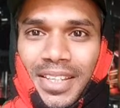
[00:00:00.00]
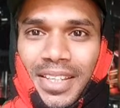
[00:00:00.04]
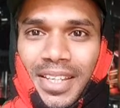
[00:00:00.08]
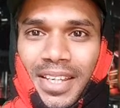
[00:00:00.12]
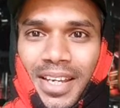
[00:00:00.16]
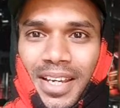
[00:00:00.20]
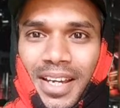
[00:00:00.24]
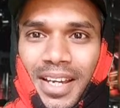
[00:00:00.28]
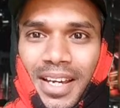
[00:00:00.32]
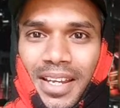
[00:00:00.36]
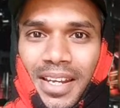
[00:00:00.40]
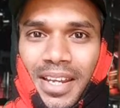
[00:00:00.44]

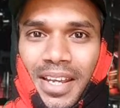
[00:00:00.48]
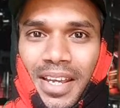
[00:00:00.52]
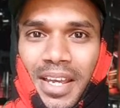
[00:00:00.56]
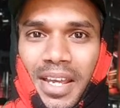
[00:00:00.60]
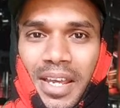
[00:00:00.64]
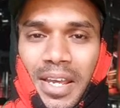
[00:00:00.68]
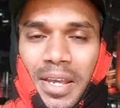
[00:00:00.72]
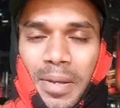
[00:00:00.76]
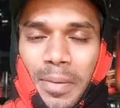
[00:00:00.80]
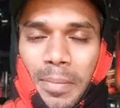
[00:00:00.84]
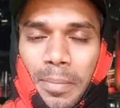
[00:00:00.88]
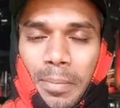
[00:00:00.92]
They are
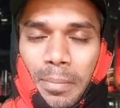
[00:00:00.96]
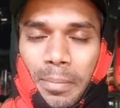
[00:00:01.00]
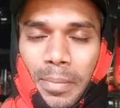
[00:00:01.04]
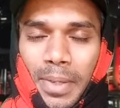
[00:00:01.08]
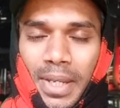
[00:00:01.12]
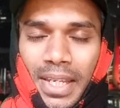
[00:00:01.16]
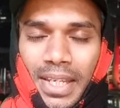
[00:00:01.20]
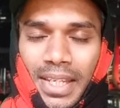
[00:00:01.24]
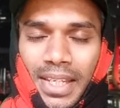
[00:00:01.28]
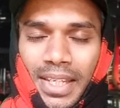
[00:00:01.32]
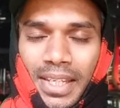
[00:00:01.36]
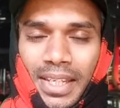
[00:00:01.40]

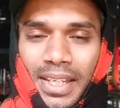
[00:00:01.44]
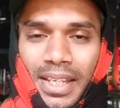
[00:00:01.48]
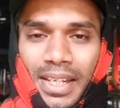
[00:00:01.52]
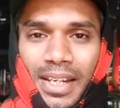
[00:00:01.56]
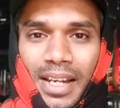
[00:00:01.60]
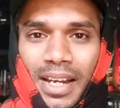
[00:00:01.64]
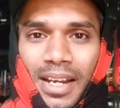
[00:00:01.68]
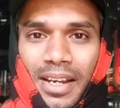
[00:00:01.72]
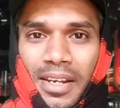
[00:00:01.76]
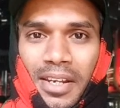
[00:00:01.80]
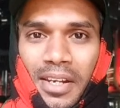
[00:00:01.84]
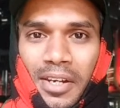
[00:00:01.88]
making
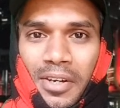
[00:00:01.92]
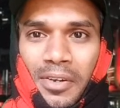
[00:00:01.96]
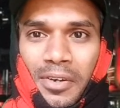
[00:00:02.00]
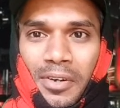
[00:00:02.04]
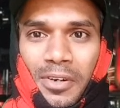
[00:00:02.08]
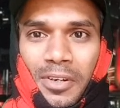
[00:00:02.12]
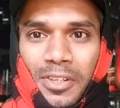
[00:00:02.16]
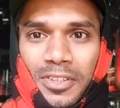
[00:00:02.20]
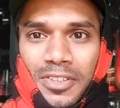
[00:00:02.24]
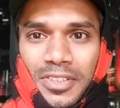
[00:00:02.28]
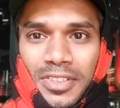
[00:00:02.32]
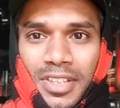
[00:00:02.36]
an under
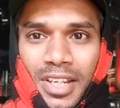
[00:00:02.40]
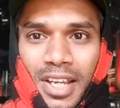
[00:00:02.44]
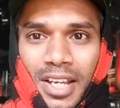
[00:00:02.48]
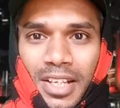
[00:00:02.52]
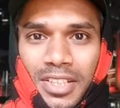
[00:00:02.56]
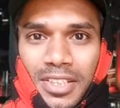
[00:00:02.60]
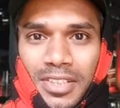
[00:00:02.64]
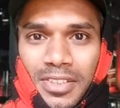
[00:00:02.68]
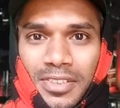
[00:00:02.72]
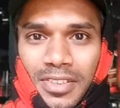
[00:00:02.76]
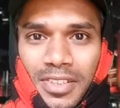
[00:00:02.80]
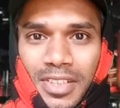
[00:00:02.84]

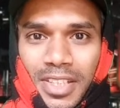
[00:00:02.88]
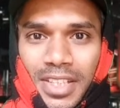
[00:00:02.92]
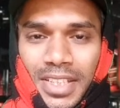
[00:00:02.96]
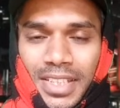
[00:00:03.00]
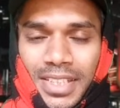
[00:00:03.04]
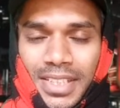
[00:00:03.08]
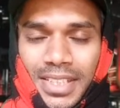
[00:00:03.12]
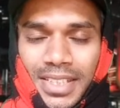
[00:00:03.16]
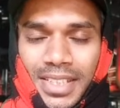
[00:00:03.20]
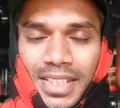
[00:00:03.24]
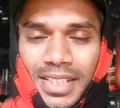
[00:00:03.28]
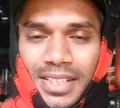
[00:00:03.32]
construction
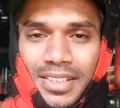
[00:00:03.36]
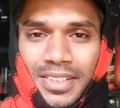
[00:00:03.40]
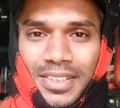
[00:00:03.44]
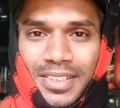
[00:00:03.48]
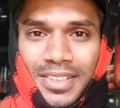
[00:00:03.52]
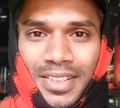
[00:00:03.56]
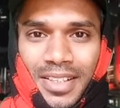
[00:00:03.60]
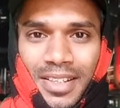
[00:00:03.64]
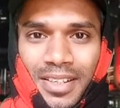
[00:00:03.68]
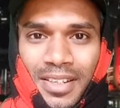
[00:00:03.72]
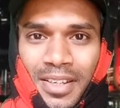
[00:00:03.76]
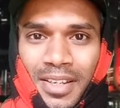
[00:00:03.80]

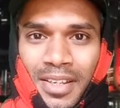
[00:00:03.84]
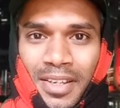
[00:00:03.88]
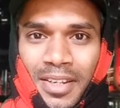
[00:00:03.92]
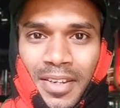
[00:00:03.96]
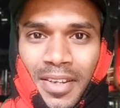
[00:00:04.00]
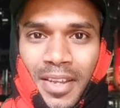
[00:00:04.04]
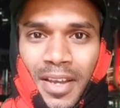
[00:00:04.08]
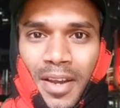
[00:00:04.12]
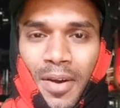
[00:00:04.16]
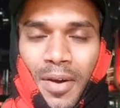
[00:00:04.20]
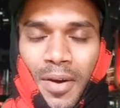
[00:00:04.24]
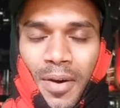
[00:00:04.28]
residential area.